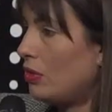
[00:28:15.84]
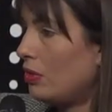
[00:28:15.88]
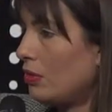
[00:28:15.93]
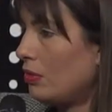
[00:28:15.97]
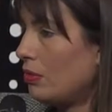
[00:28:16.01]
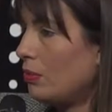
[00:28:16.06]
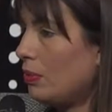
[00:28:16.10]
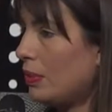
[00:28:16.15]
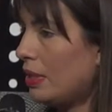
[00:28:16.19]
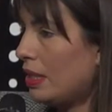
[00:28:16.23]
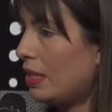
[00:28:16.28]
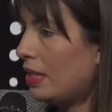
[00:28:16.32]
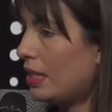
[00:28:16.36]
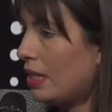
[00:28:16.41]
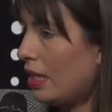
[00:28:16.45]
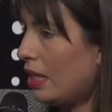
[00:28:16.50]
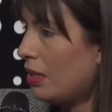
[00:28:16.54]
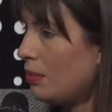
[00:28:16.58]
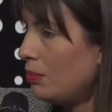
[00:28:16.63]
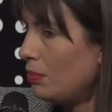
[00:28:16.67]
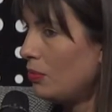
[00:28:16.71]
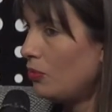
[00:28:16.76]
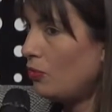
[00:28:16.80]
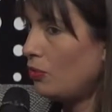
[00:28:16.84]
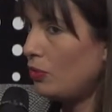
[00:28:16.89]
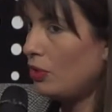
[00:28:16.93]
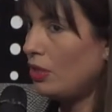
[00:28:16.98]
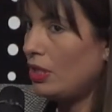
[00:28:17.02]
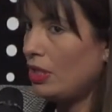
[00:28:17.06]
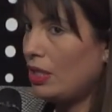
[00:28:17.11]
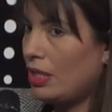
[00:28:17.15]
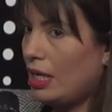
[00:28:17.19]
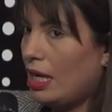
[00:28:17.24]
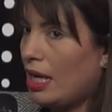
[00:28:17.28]

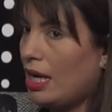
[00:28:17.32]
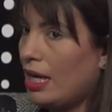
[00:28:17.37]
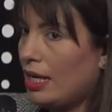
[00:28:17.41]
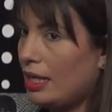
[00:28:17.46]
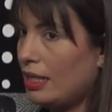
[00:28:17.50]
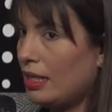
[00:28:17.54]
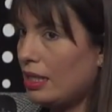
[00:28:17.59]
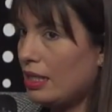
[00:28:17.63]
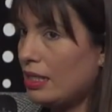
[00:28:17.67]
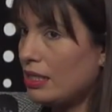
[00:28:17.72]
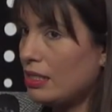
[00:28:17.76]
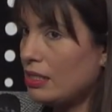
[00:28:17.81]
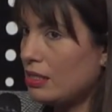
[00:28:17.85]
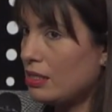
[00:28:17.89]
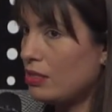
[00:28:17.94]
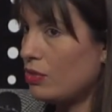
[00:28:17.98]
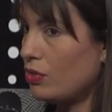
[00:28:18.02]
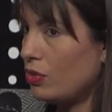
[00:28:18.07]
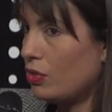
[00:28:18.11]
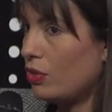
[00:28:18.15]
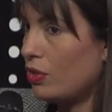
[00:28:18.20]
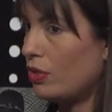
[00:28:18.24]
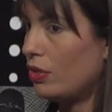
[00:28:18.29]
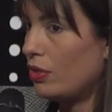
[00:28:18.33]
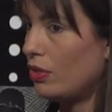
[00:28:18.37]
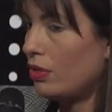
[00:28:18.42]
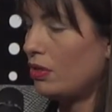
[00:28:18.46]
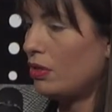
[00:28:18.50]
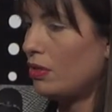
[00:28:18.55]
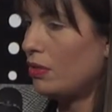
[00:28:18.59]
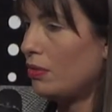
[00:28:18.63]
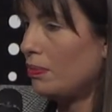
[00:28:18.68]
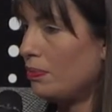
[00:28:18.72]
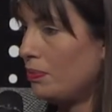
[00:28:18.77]
we analyze
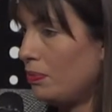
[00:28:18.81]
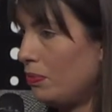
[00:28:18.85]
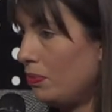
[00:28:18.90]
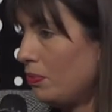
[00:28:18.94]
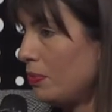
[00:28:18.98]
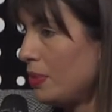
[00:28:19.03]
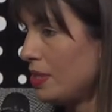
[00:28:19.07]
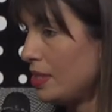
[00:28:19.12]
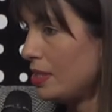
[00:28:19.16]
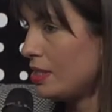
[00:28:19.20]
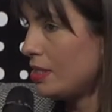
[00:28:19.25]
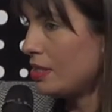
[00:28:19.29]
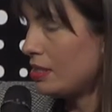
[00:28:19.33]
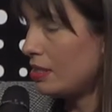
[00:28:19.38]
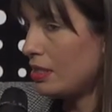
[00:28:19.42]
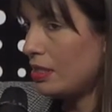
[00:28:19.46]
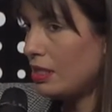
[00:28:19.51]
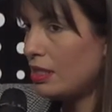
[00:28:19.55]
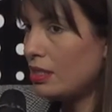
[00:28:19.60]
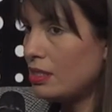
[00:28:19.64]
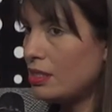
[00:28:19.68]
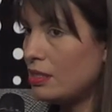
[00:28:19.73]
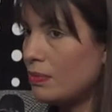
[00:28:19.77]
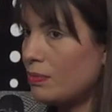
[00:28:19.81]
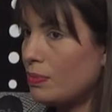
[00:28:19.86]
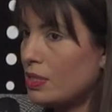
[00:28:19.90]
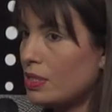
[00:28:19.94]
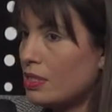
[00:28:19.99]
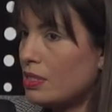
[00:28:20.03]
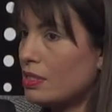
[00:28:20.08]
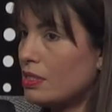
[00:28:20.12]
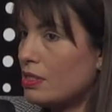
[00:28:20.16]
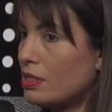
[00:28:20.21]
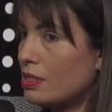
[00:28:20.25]
your business needs and
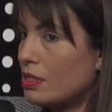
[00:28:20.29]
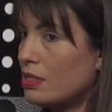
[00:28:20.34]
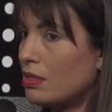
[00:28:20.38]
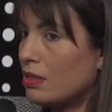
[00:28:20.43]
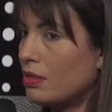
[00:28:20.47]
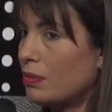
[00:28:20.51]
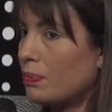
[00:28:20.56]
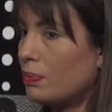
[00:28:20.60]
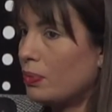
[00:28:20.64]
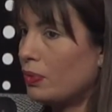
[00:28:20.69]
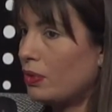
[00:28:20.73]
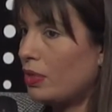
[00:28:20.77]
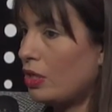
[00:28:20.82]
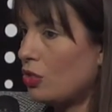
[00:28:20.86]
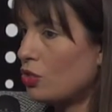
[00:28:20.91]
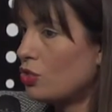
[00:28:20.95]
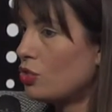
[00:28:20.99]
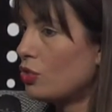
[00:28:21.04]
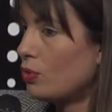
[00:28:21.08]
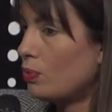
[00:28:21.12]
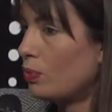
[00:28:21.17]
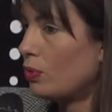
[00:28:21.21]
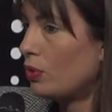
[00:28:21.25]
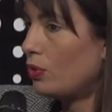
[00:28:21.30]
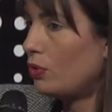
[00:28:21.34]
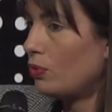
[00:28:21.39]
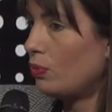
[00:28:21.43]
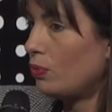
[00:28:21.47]
business potential. What